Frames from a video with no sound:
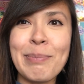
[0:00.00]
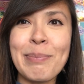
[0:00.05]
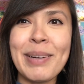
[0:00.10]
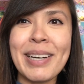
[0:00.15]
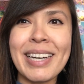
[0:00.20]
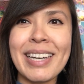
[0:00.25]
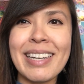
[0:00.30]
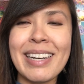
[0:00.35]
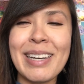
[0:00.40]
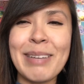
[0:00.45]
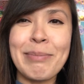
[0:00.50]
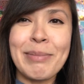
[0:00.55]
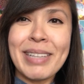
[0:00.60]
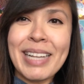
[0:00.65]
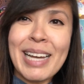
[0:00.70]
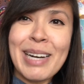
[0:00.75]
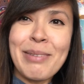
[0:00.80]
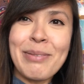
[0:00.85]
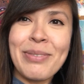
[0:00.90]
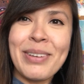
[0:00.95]
But I'm
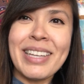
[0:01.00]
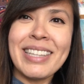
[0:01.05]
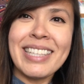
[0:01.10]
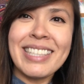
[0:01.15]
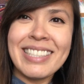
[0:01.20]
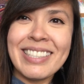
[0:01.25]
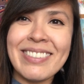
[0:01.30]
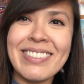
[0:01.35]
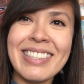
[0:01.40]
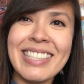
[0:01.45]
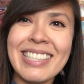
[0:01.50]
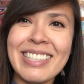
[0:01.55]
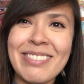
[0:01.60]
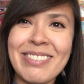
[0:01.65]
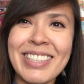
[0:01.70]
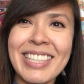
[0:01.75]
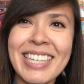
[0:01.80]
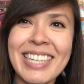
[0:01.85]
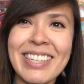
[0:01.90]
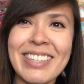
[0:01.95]
glad I'm finally doing these
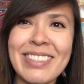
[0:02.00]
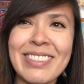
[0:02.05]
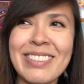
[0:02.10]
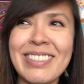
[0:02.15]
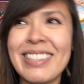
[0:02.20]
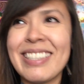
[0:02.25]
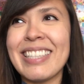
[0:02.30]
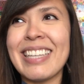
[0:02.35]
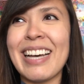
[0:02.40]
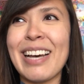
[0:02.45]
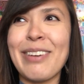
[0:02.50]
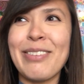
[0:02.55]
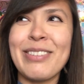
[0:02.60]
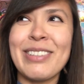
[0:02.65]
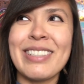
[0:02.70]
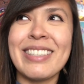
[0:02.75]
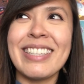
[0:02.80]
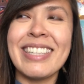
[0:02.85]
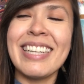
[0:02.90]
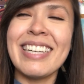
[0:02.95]
videos
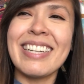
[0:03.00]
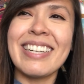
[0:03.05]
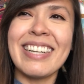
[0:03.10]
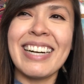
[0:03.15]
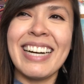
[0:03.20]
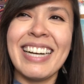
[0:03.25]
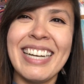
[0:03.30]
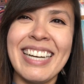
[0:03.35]
after a year.